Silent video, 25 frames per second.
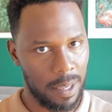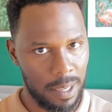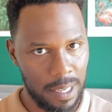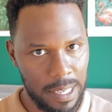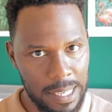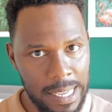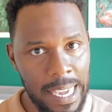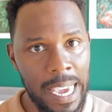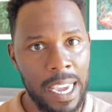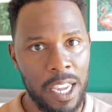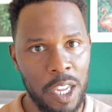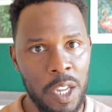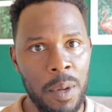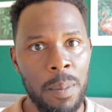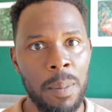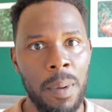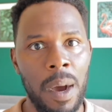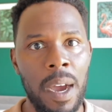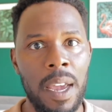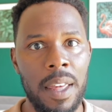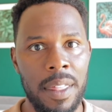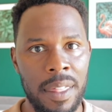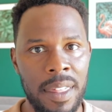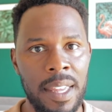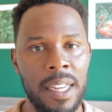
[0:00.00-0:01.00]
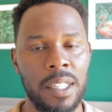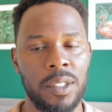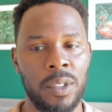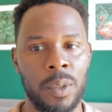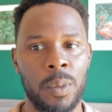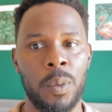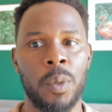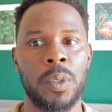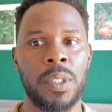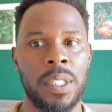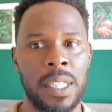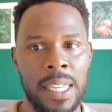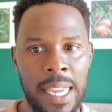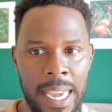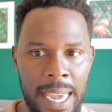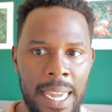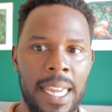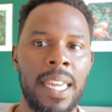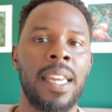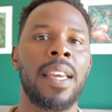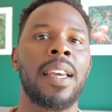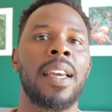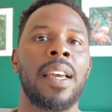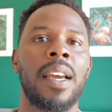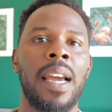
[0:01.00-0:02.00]
yeah, you might think towards,
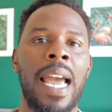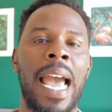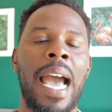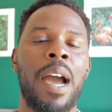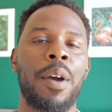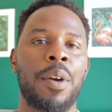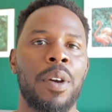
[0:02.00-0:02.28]
okay, how